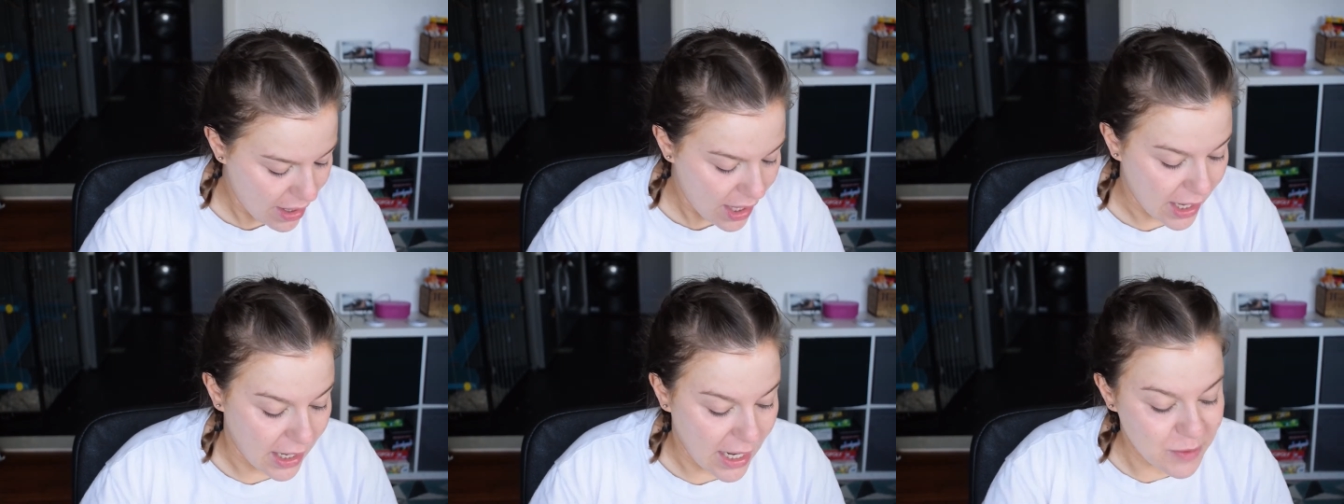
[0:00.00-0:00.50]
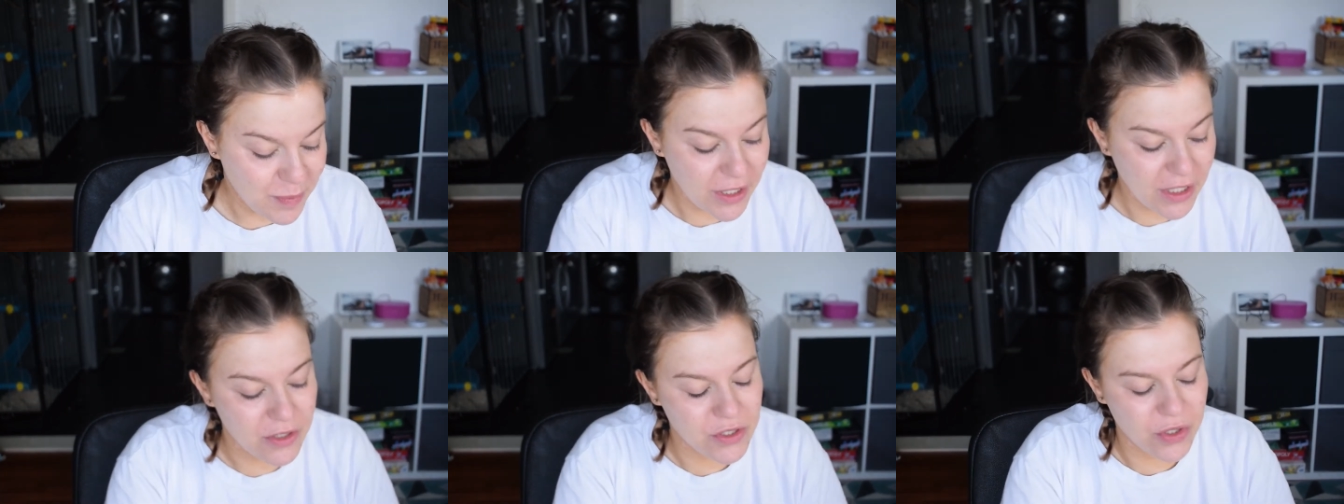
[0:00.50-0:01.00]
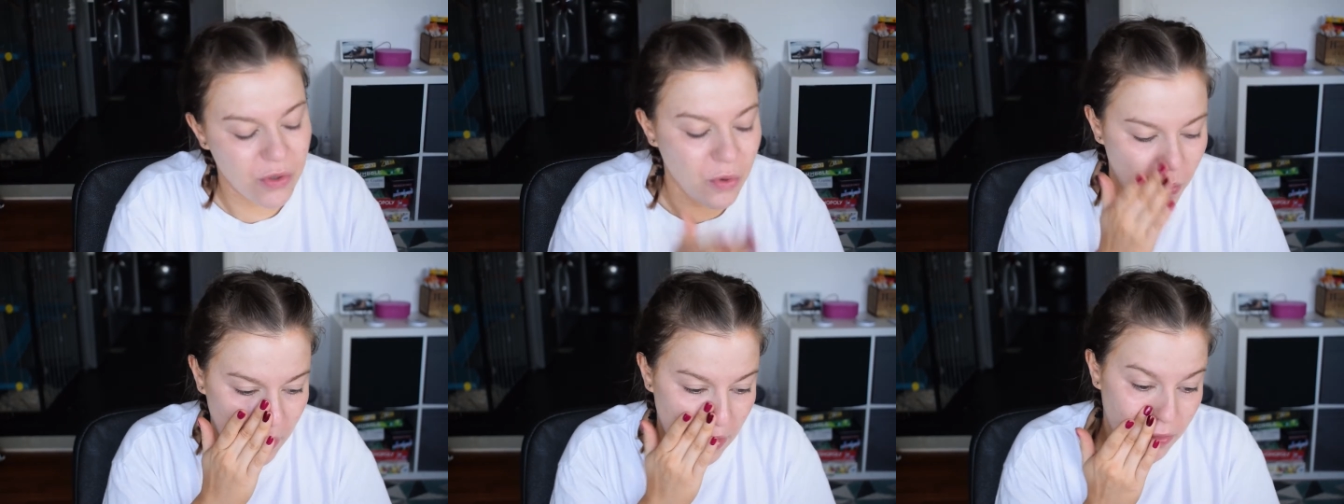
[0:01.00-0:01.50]
And as per usual
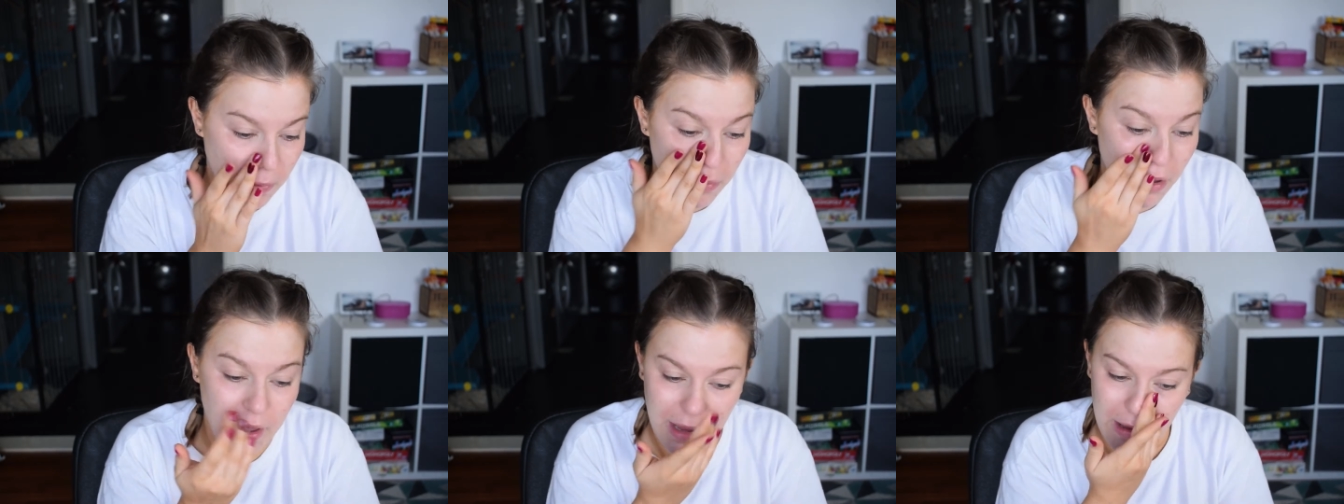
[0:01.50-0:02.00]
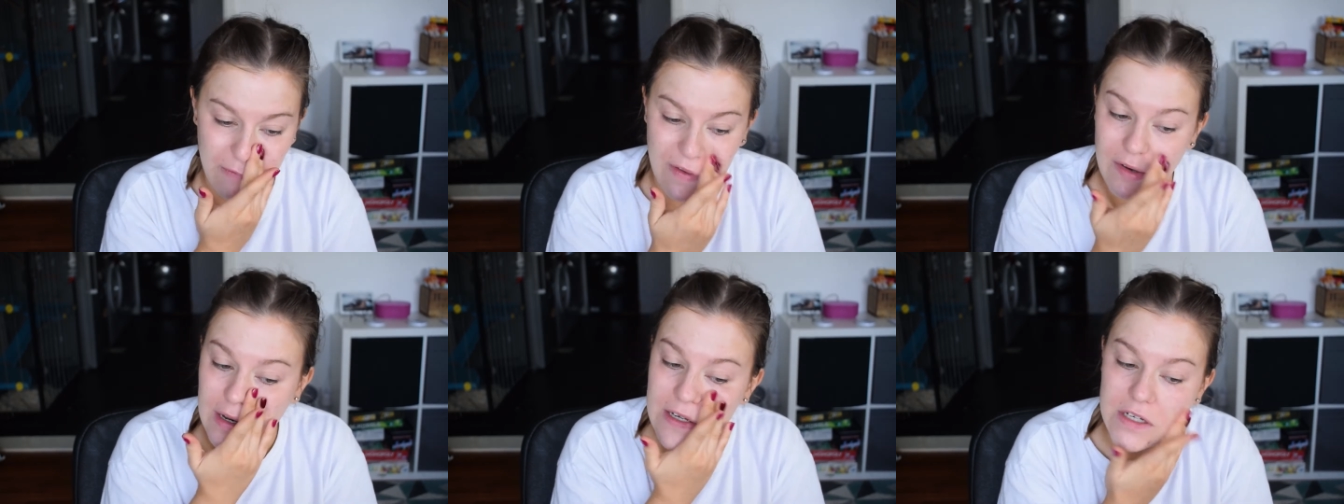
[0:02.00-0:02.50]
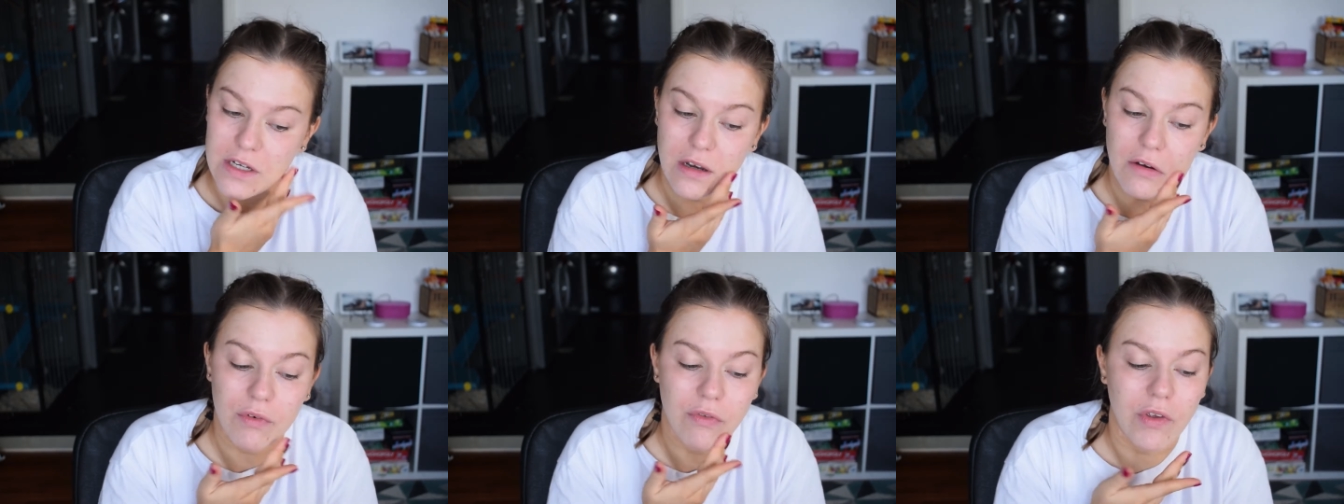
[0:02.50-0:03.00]
with my foundation
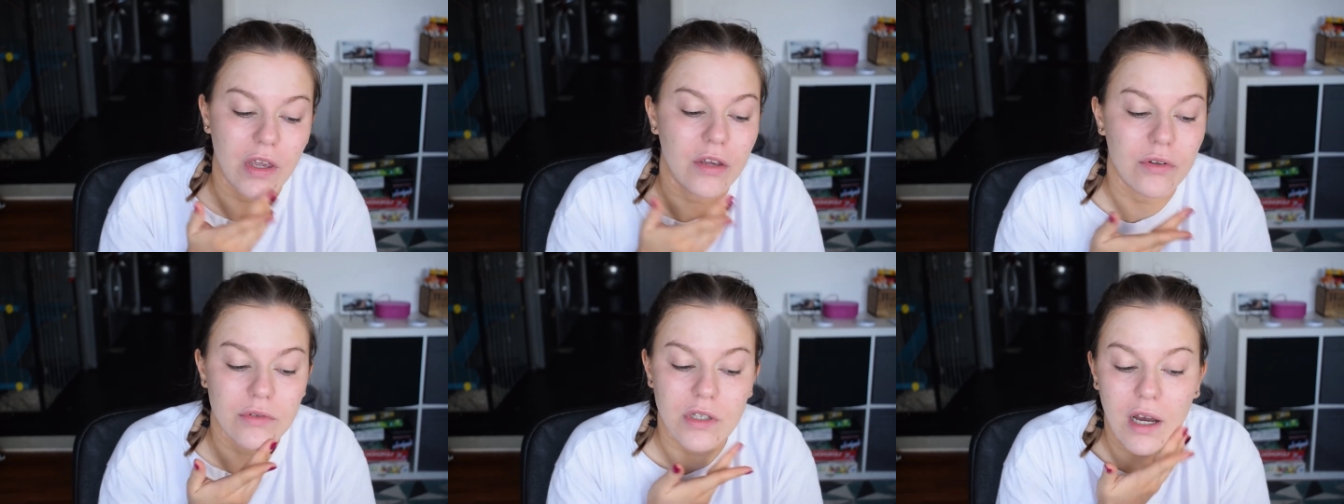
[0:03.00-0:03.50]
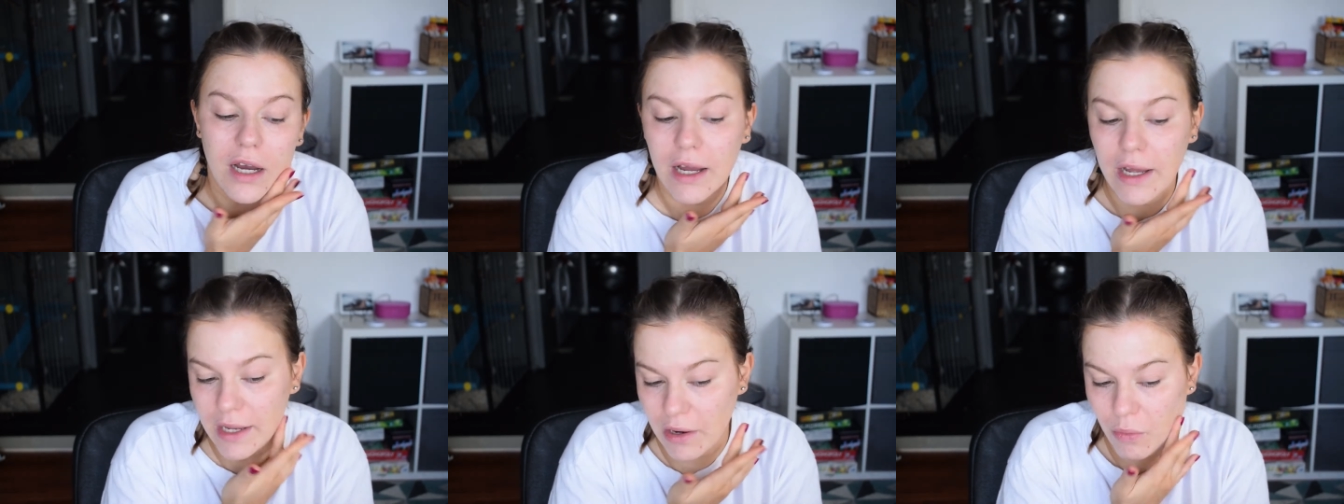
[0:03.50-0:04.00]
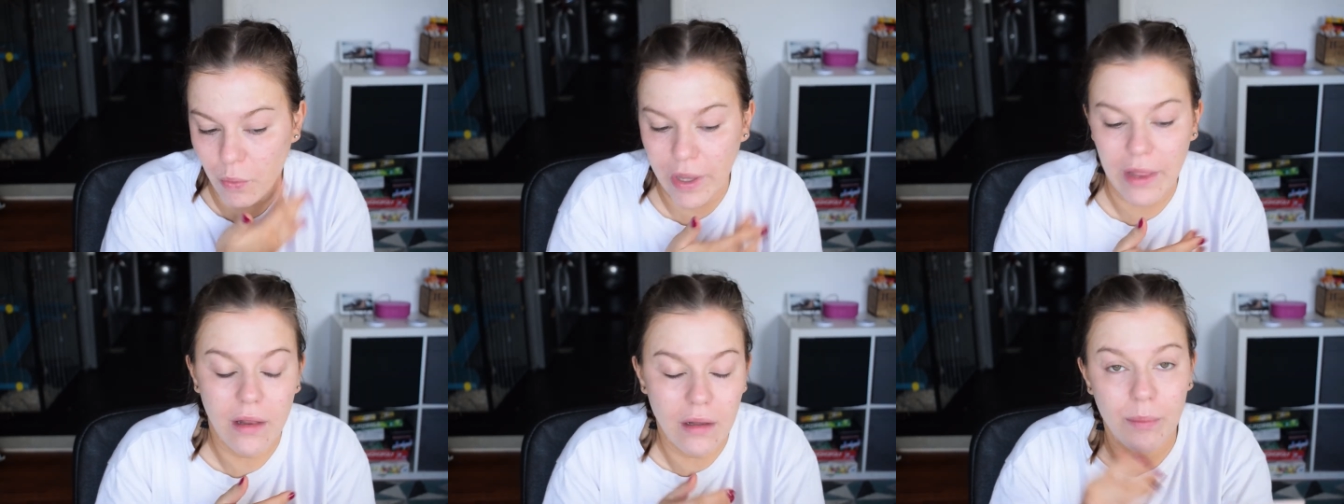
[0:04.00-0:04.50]
reviews, I
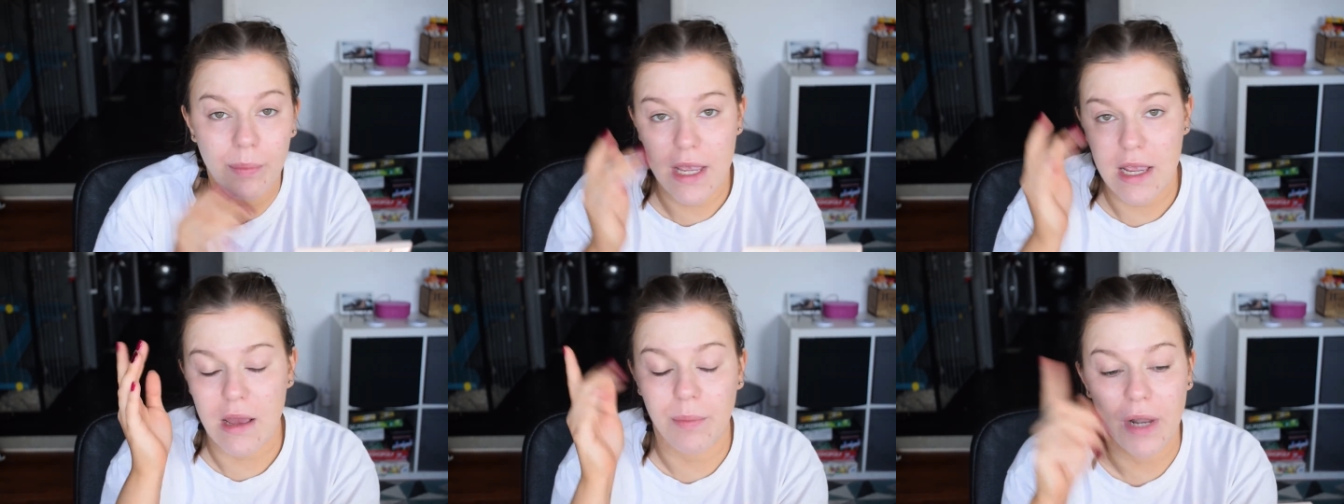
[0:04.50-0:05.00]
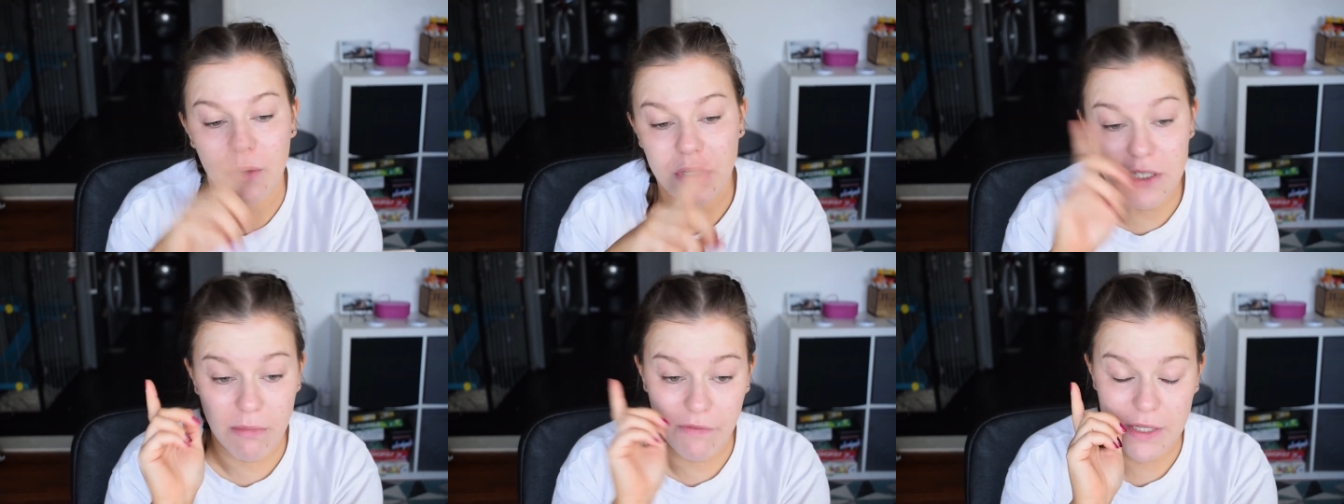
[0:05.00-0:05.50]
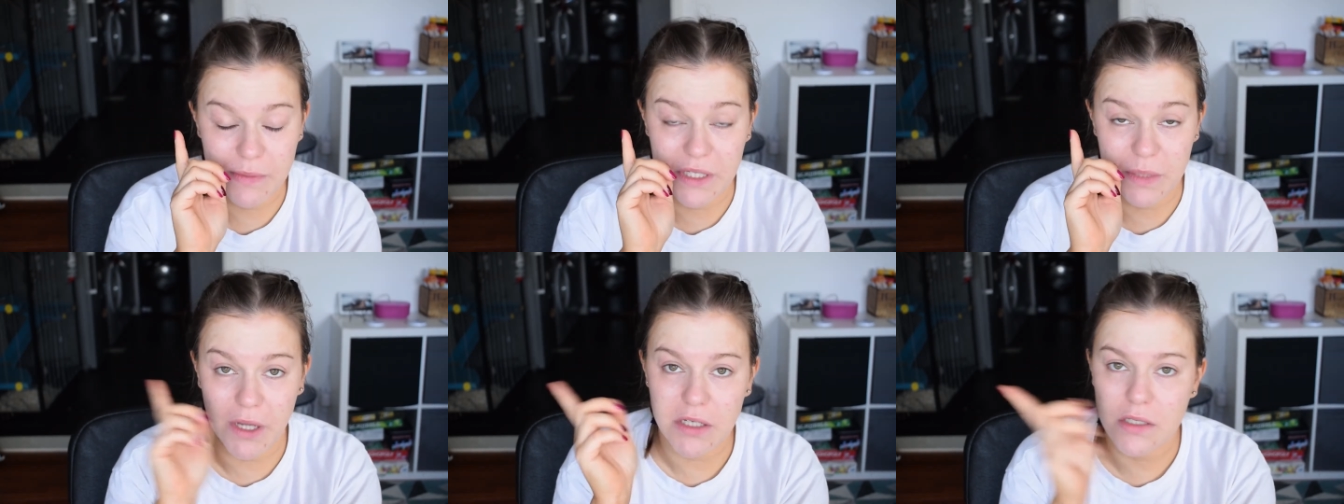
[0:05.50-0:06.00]
will be applying one side of my face with a
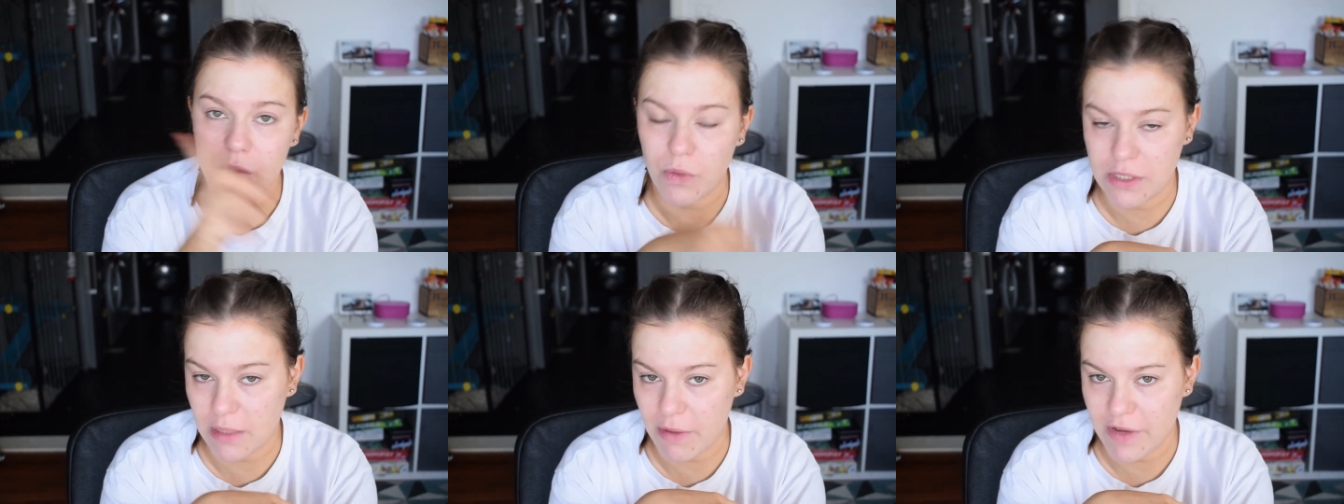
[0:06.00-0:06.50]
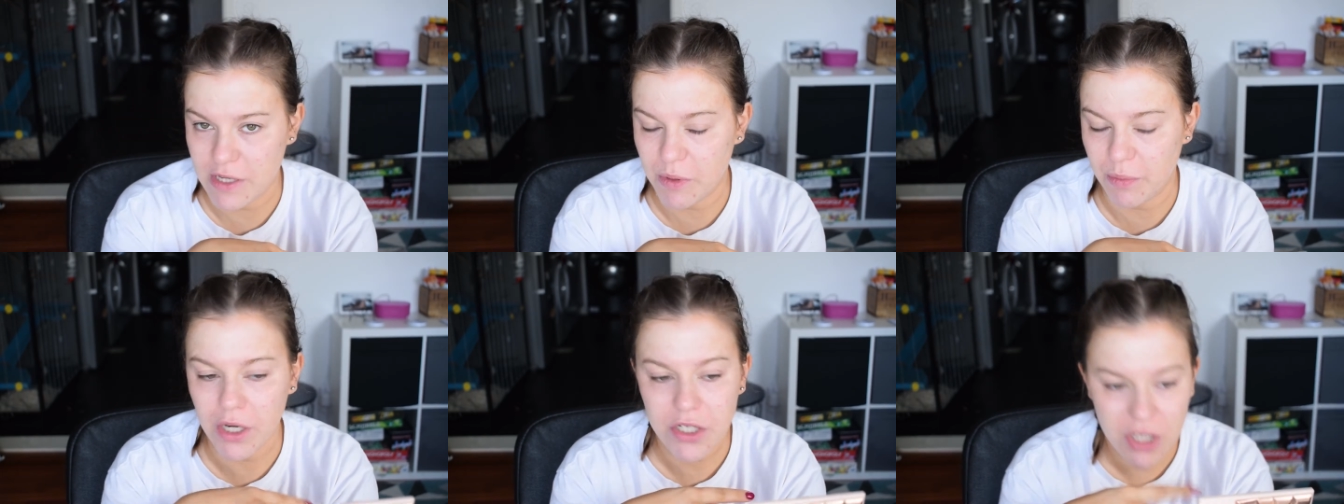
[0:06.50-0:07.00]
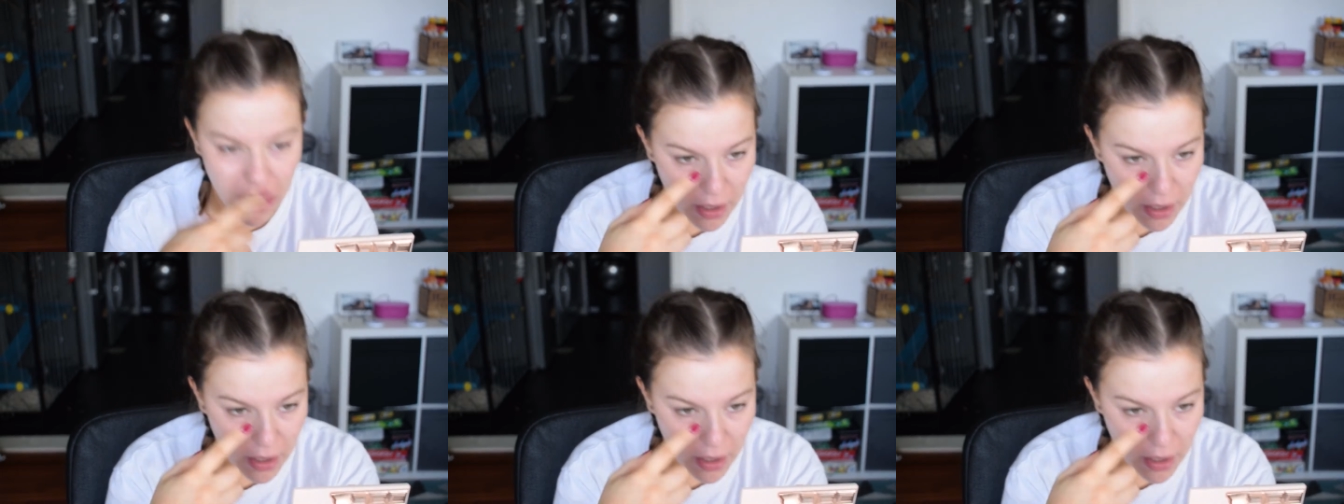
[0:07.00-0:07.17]
sponge, one side of my face with a brush.